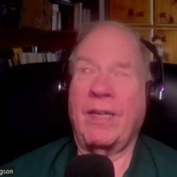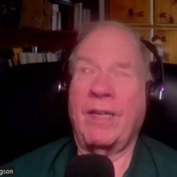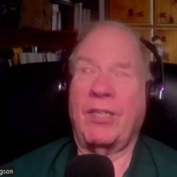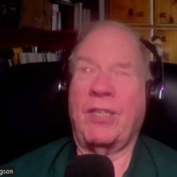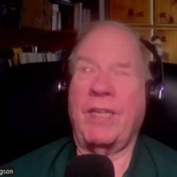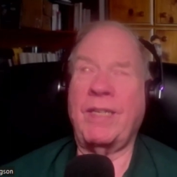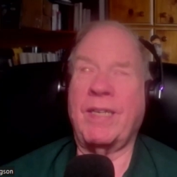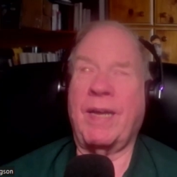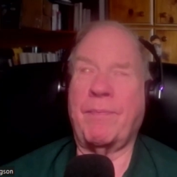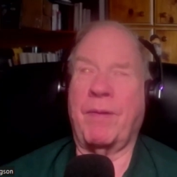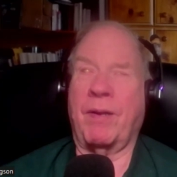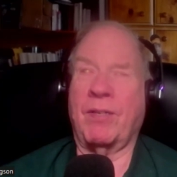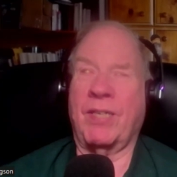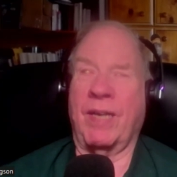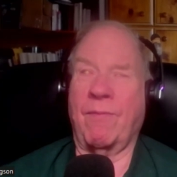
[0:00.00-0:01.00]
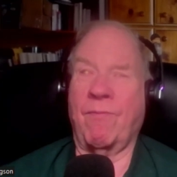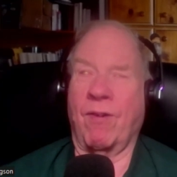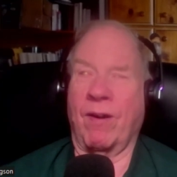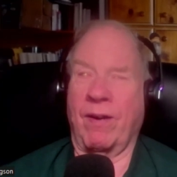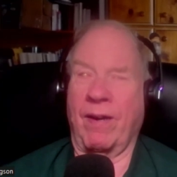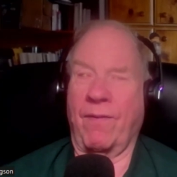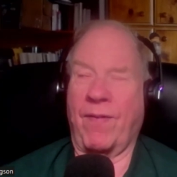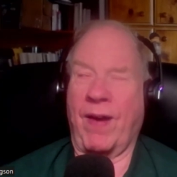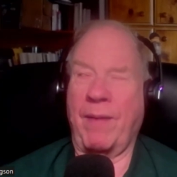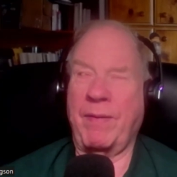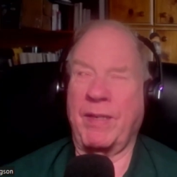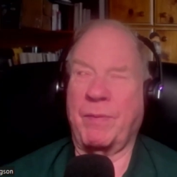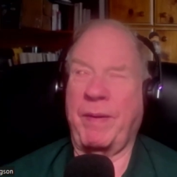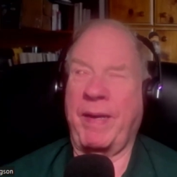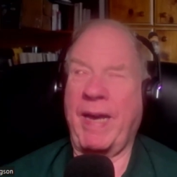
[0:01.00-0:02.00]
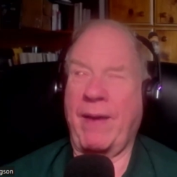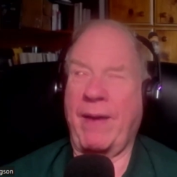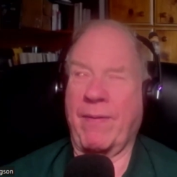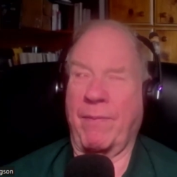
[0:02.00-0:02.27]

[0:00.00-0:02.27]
she's up there somewhere, and if I misbehave,